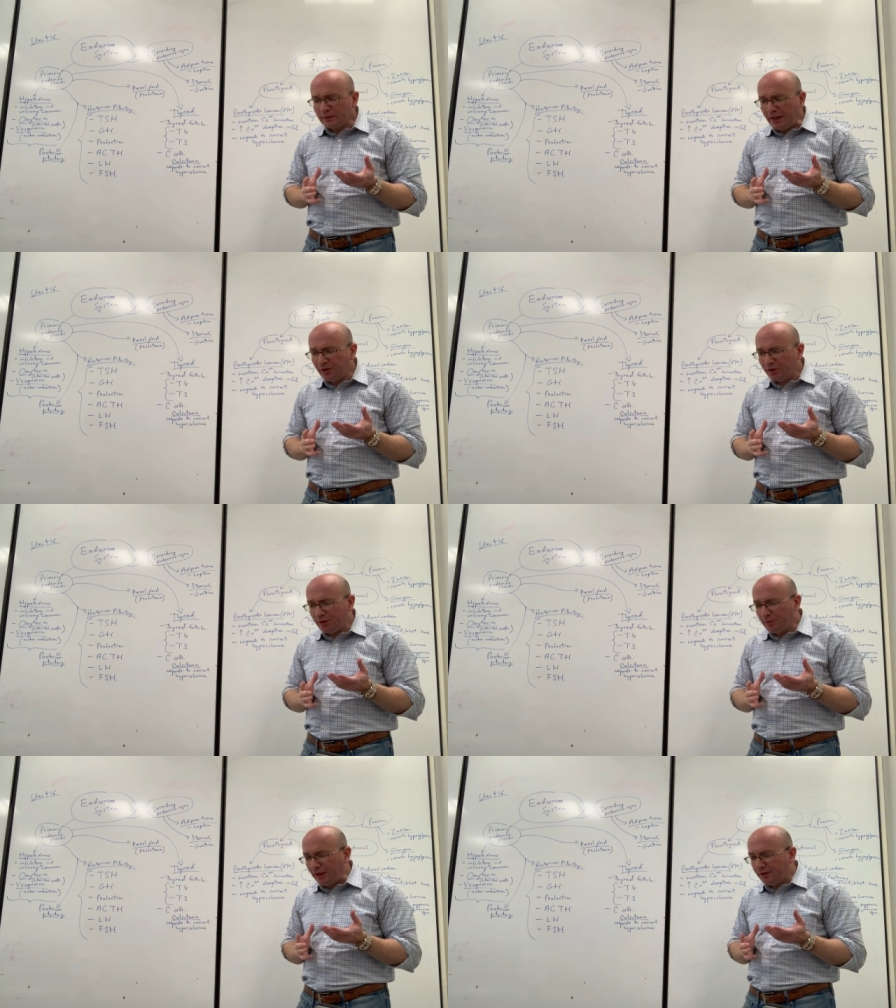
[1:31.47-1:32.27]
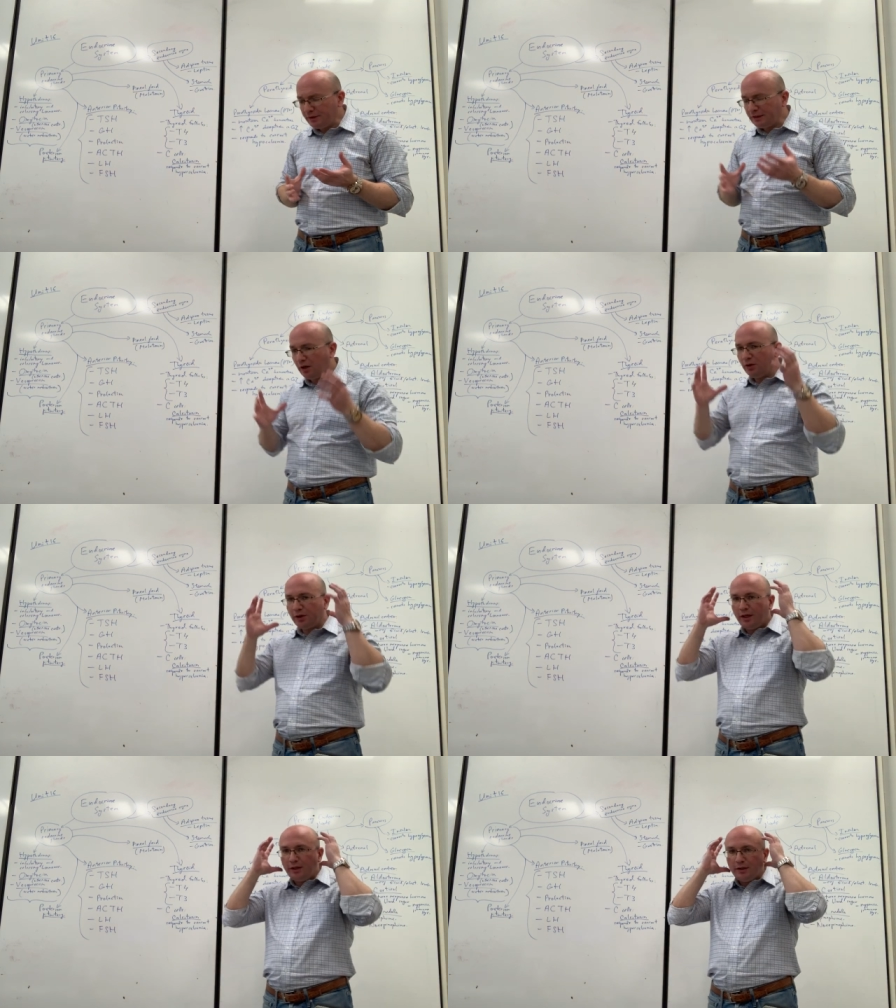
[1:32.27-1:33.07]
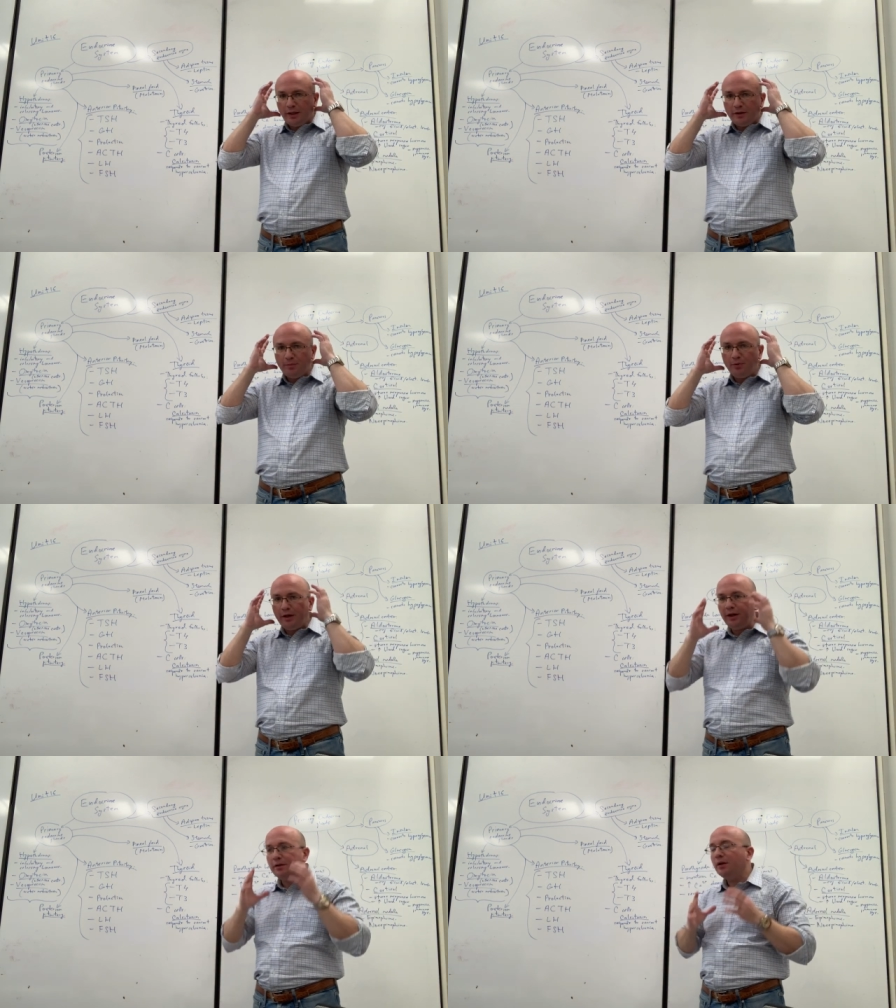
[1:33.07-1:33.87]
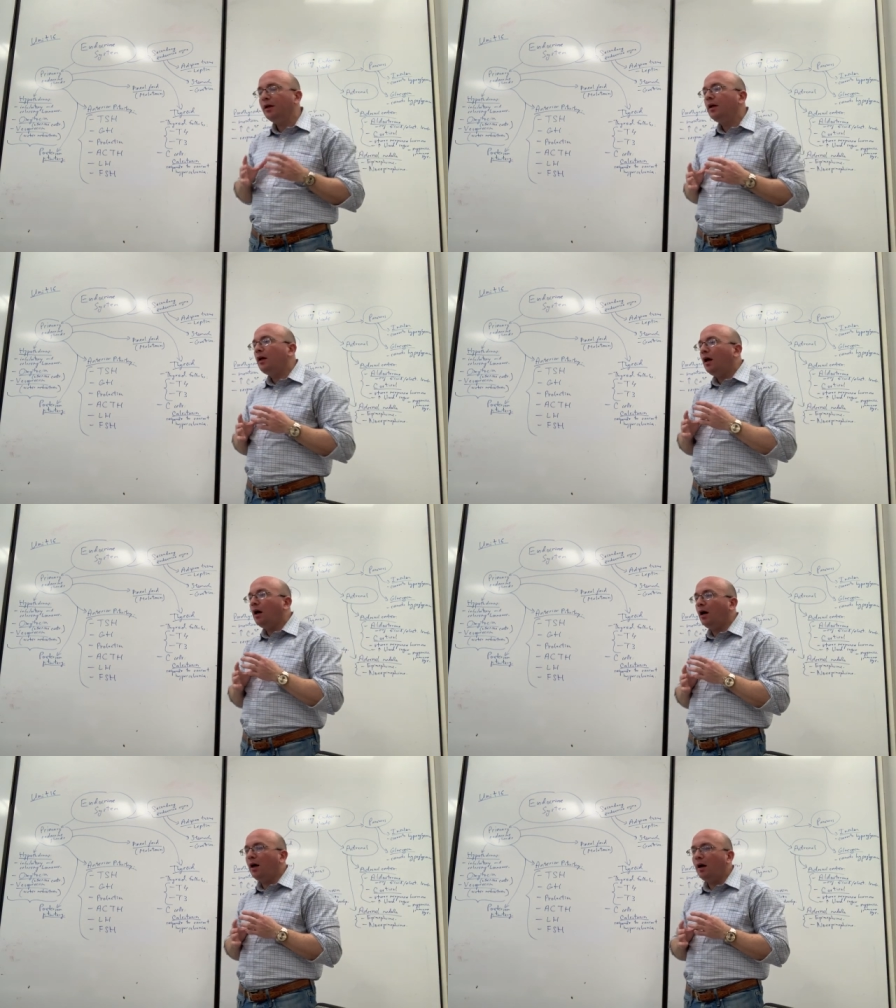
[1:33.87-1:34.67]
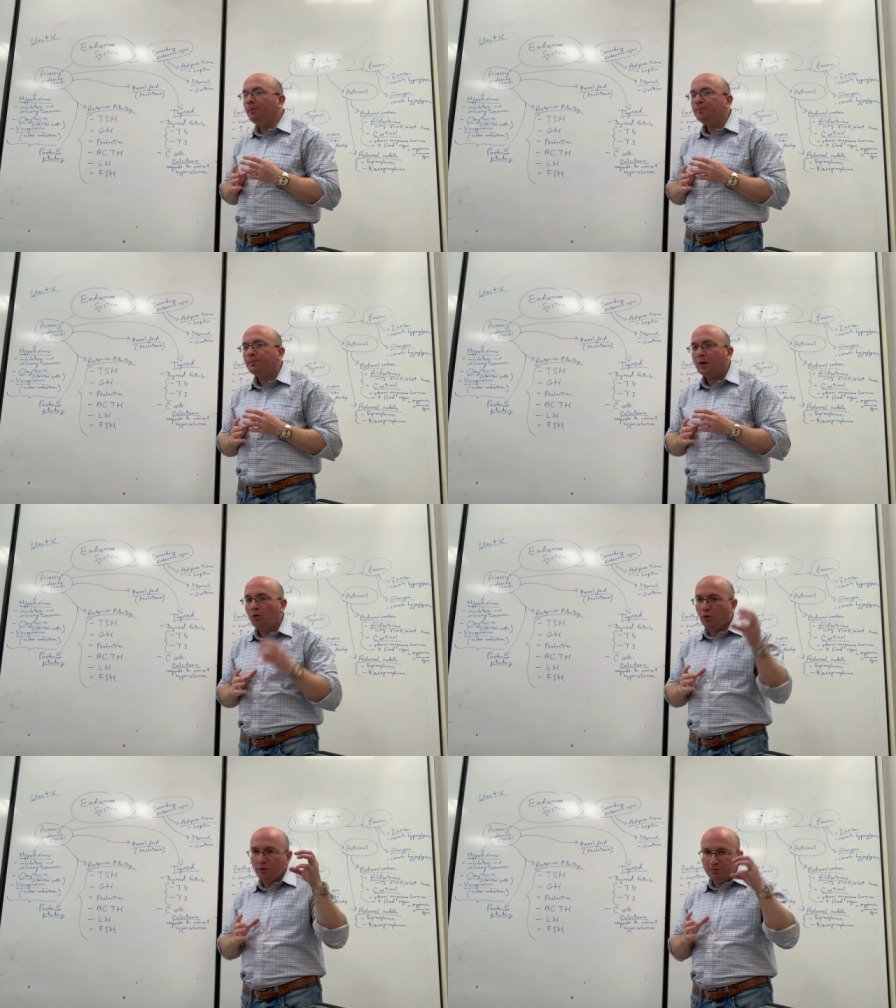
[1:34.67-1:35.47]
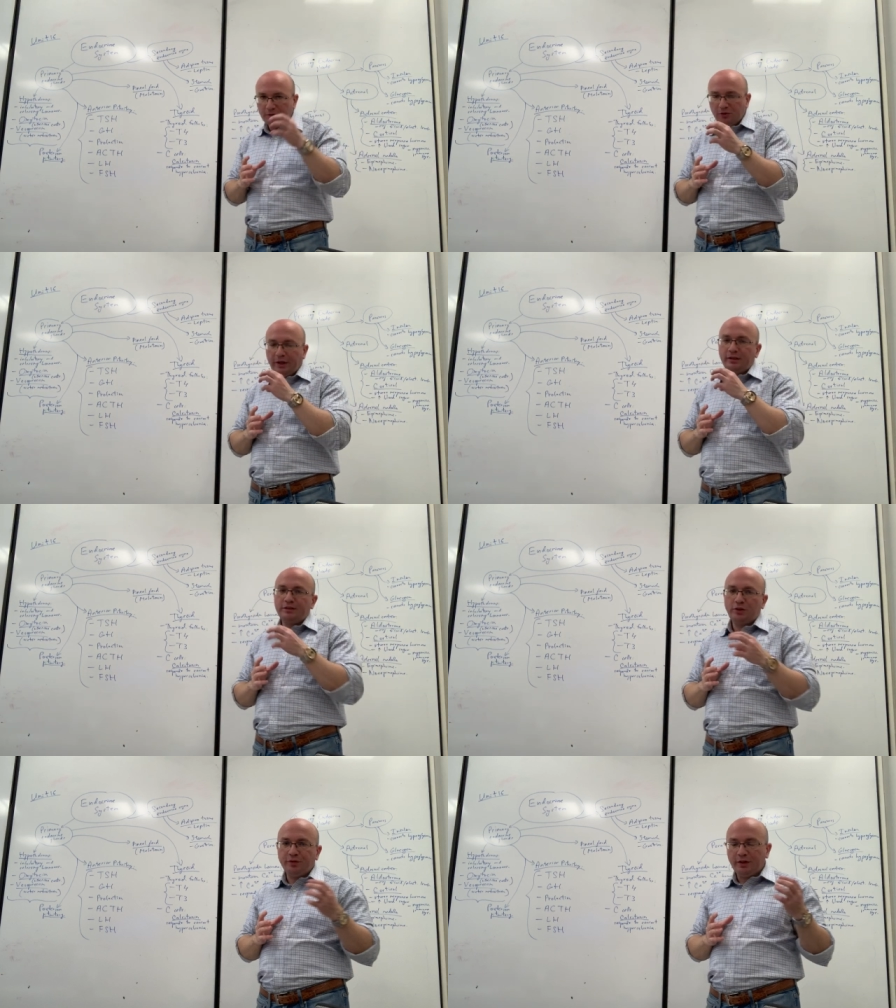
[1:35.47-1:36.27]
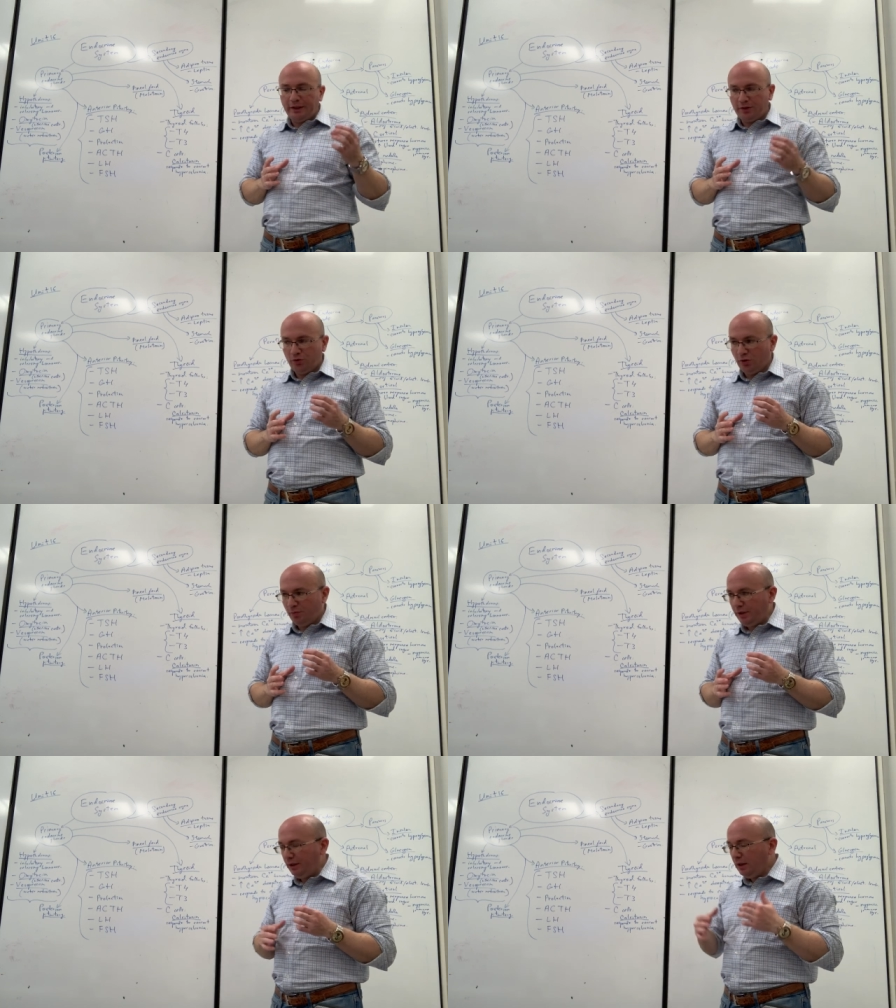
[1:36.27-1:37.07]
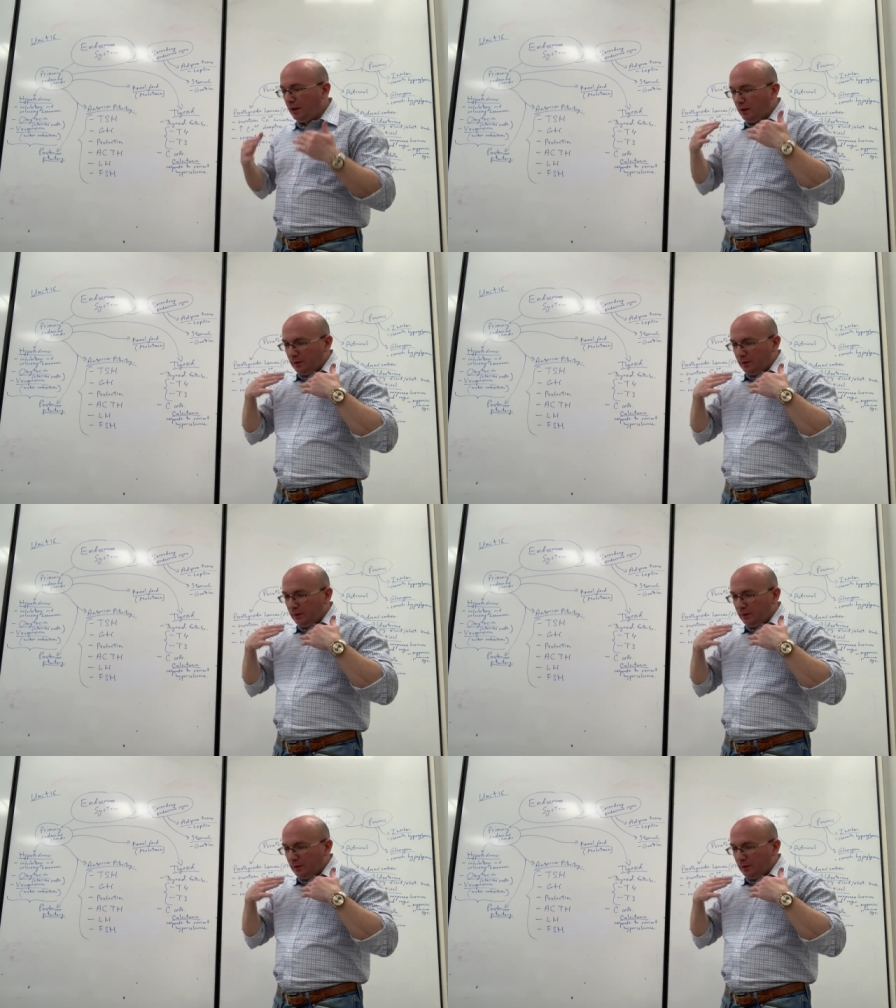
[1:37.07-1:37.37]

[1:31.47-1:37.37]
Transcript: endocrine areas are located in the brain um, or directly sort of connected to the brain,